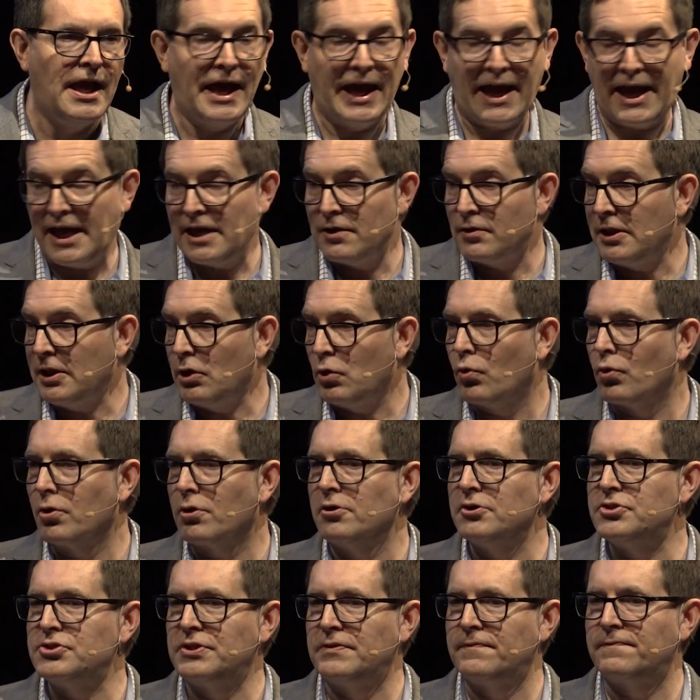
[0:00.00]
And the
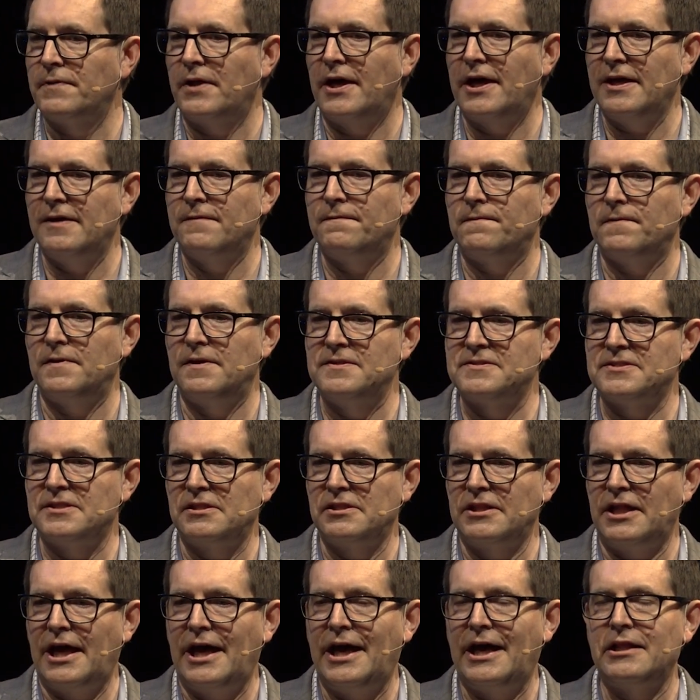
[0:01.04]
origin of life is a
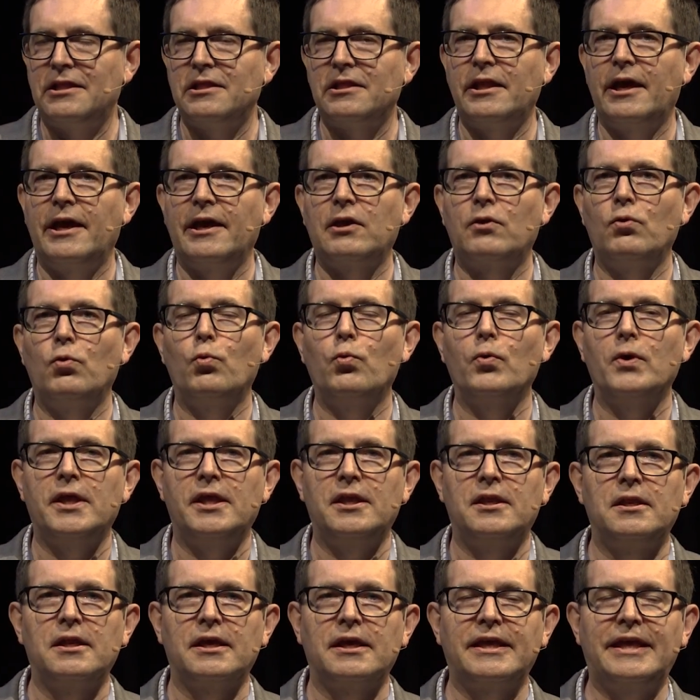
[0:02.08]
lot like
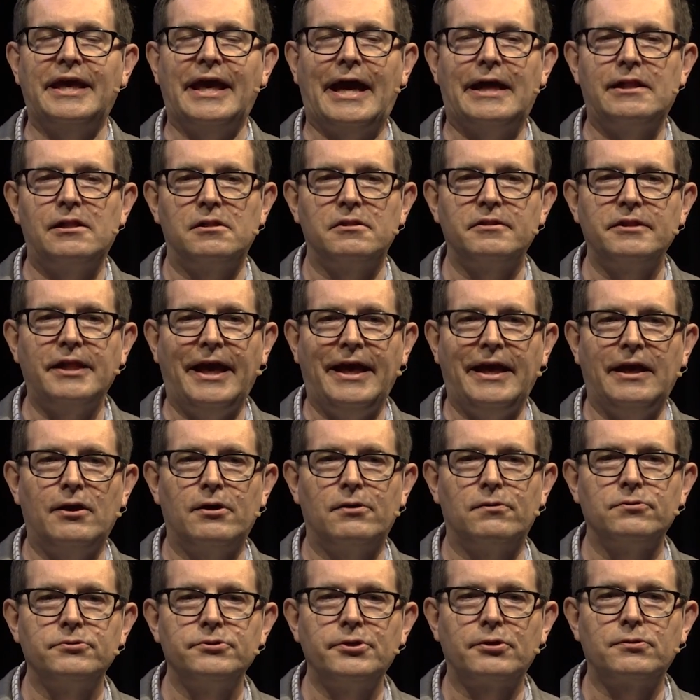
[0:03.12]
when
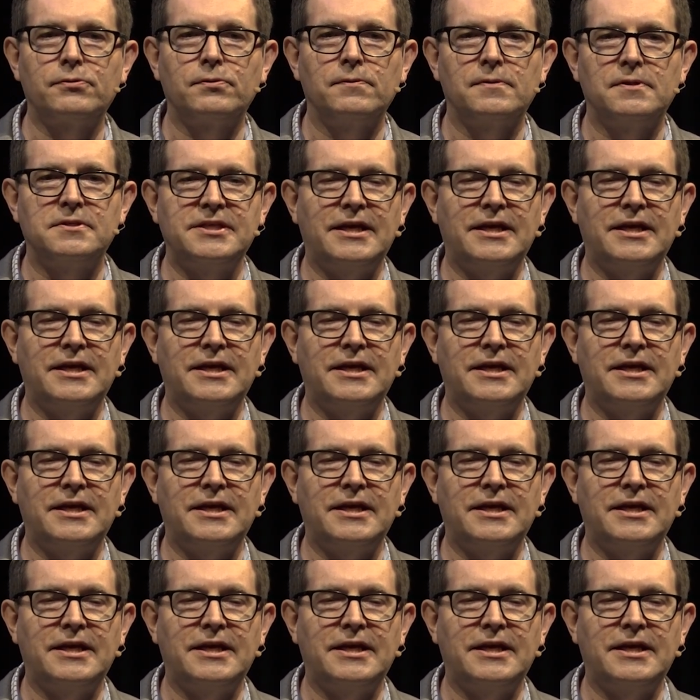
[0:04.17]
Galileo looked through the